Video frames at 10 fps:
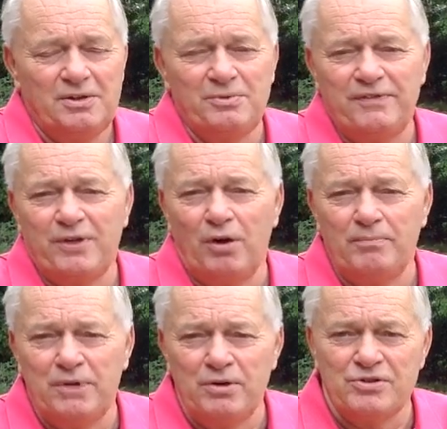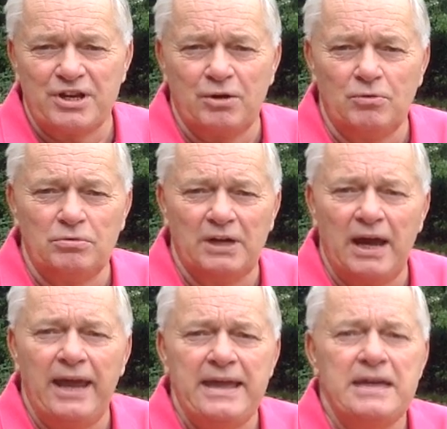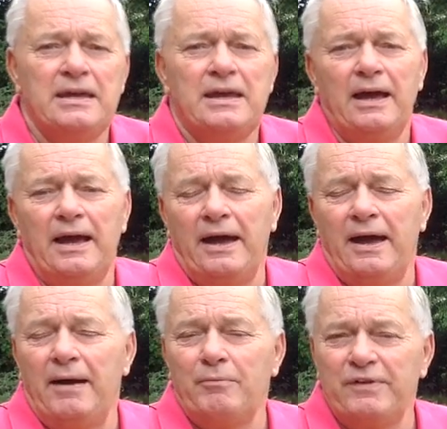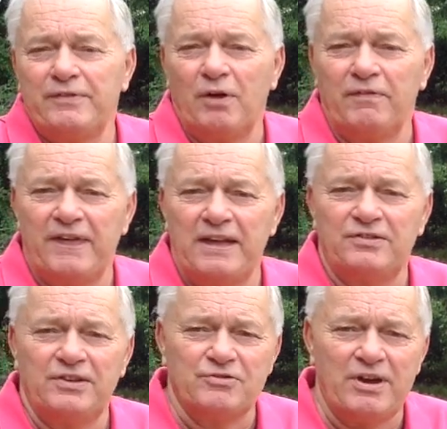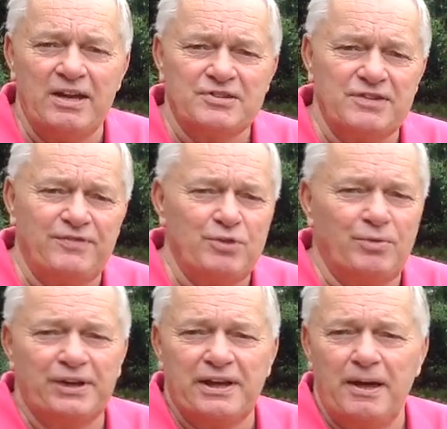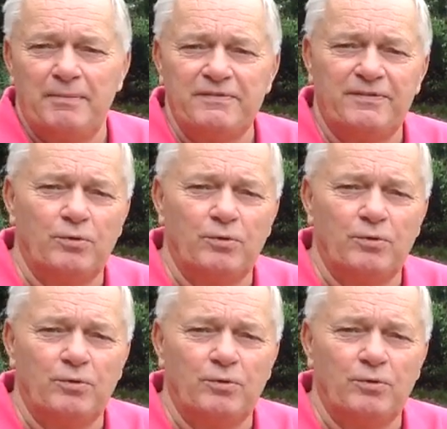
We've got music all day, um, we've got fancy dress. If you want to come in